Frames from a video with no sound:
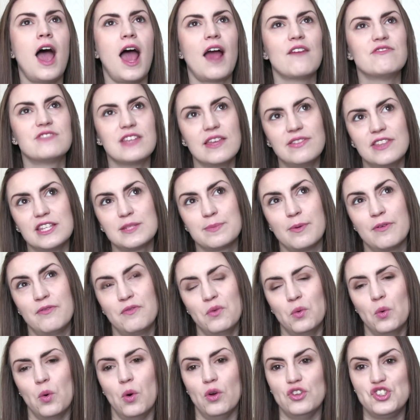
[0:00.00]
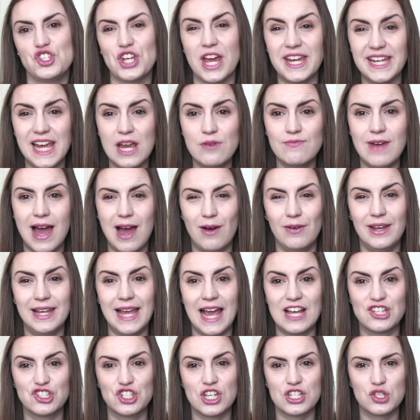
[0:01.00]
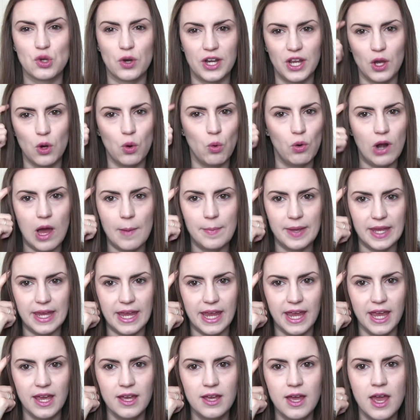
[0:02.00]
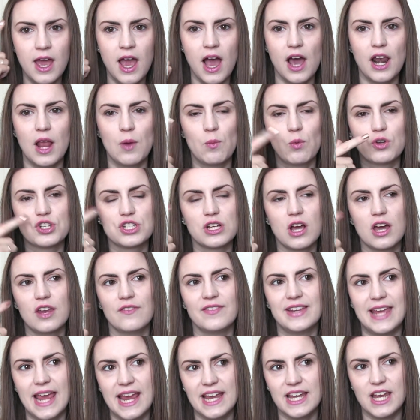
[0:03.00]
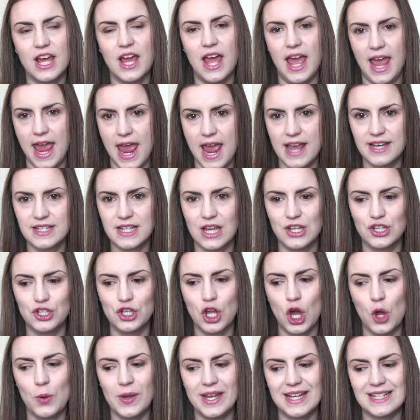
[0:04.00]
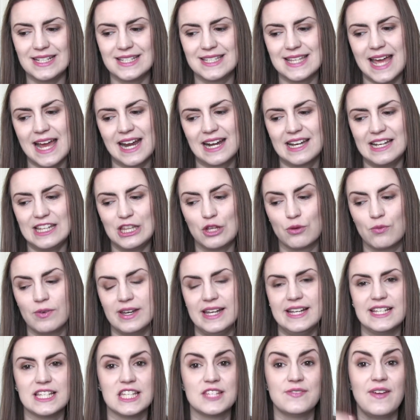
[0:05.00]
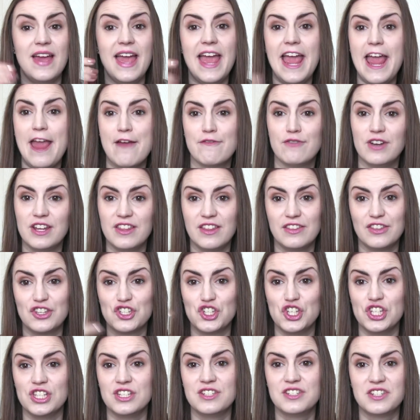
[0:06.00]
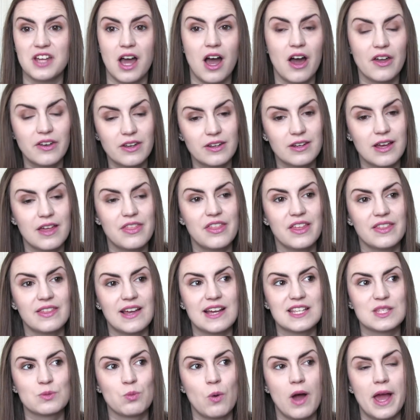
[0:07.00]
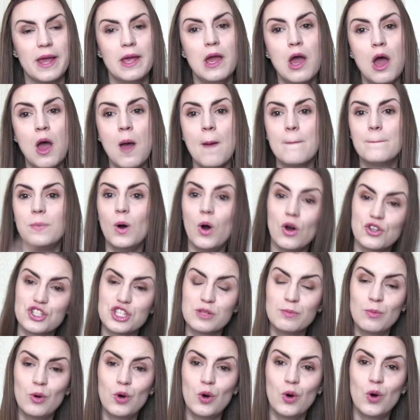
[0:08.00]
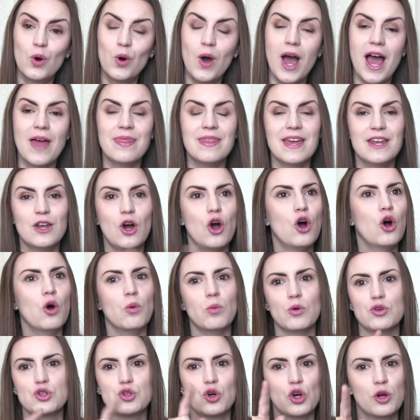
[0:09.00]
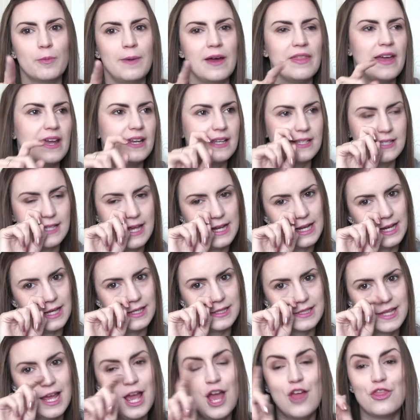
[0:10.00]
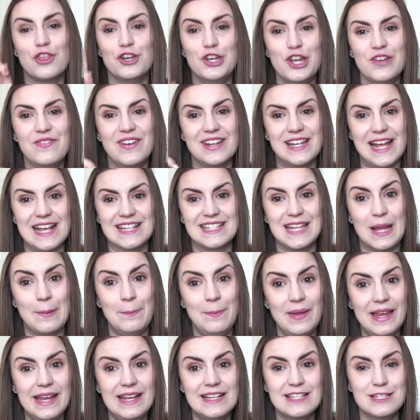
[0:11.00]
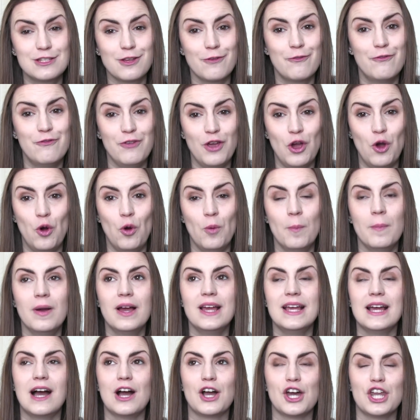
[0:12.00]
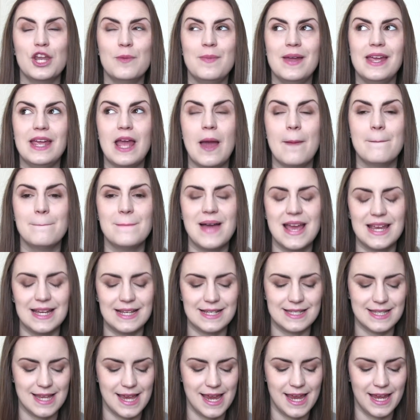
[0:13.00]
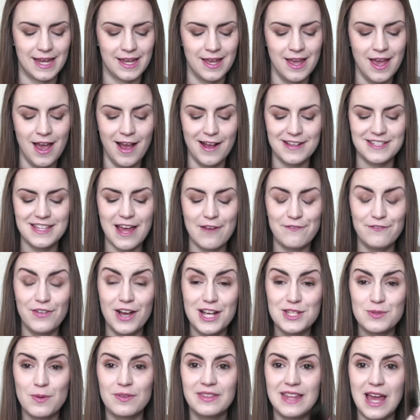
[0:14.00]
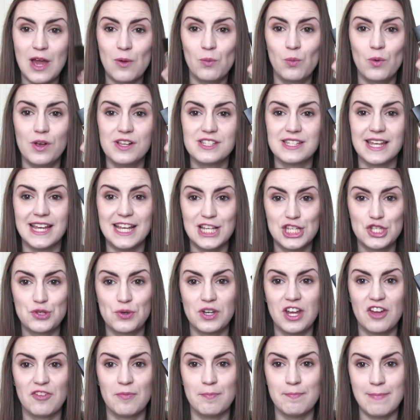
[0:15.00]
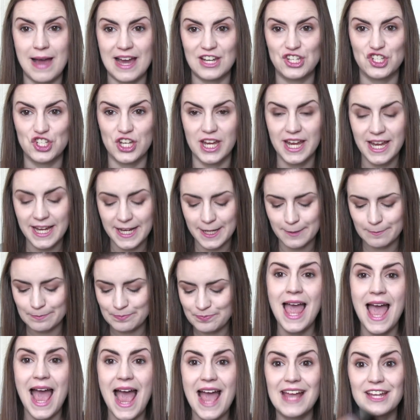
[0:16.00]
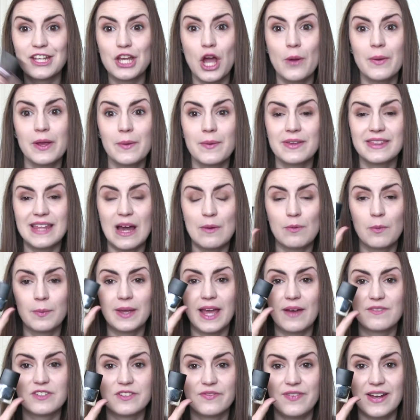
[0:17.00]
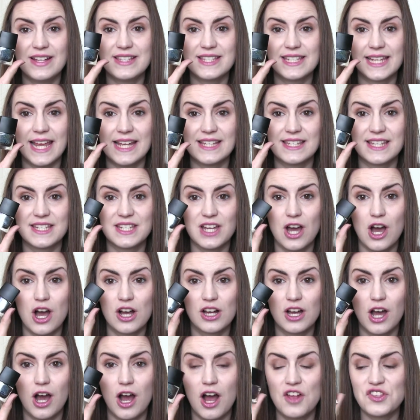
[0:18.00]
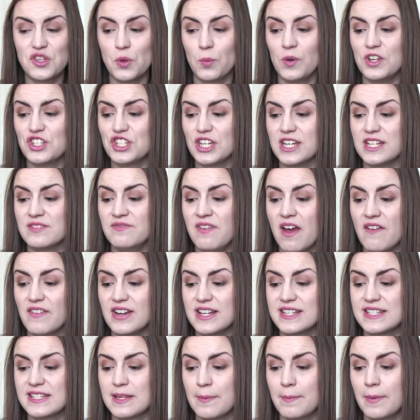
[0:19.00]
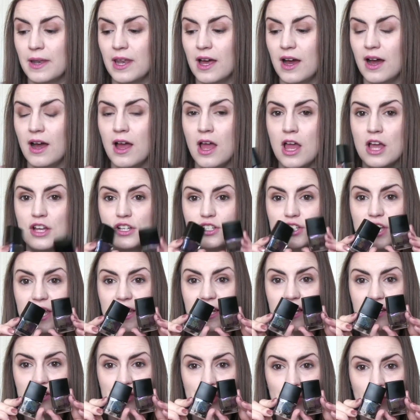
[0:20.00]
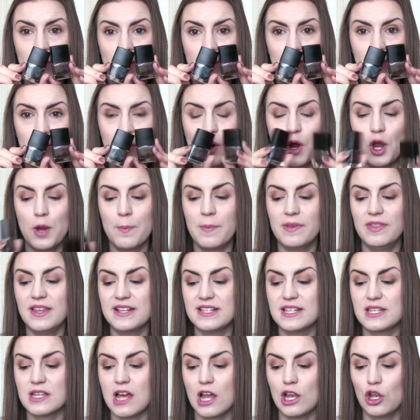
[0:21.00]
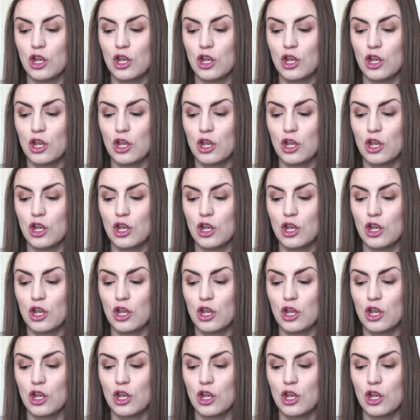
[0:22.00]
I've said this before, J.K. Rowling has just got it all up here and I want to kind of get in her head and know exactly the reasons for everything that she's done, and I think that's why Pottermore and then, oh, we'll talk about that in a second, the new Fantastic Beasts film are going to be amazing. So that first one there was History of Magic, and going with that one we have Defence Against the Dark Arts, which is very similar in a duochrome, but this is